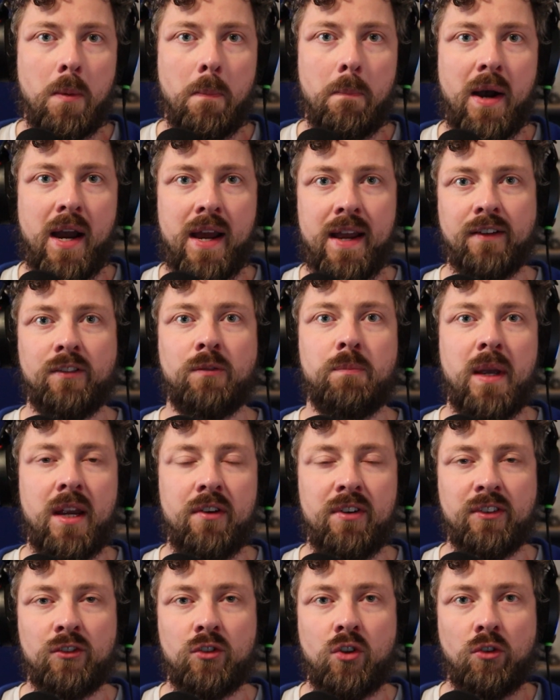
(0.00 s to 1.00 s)
my
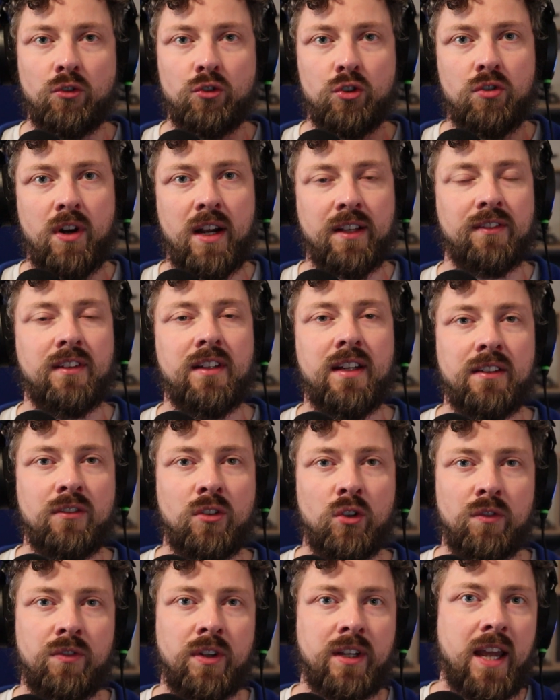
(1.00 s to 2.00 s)
experience, contrasting it
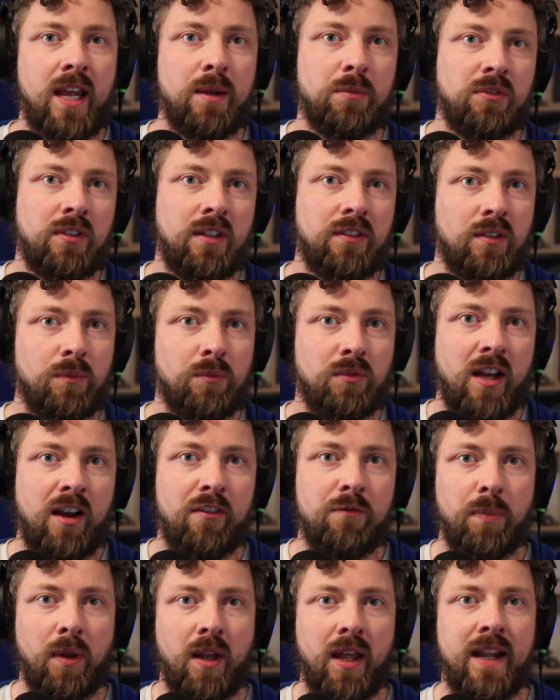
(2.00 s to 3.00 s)
to other game systems that
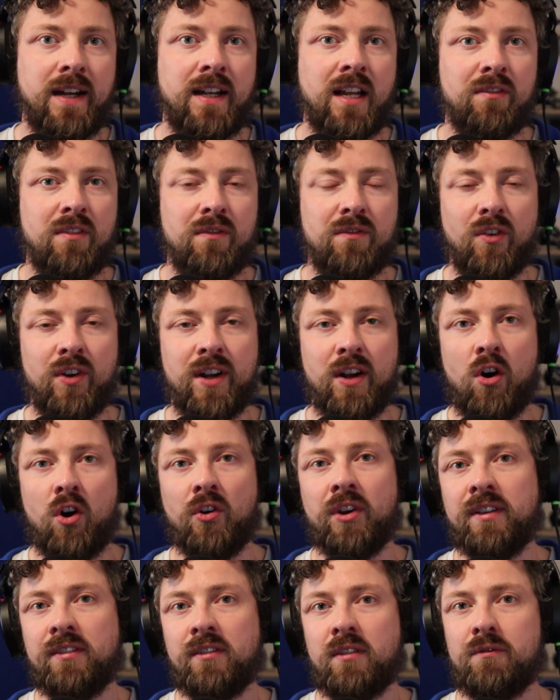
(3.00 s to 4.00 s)
I've played, having very
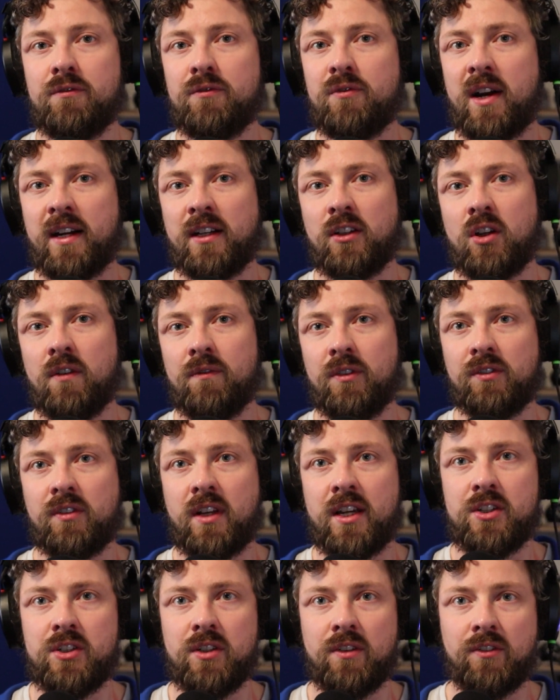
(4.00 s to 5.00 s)
honest and frank
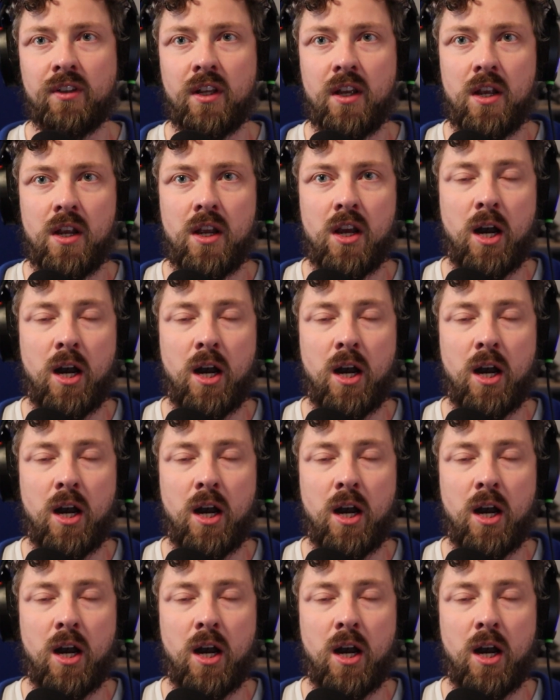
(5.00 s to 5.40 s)
conversations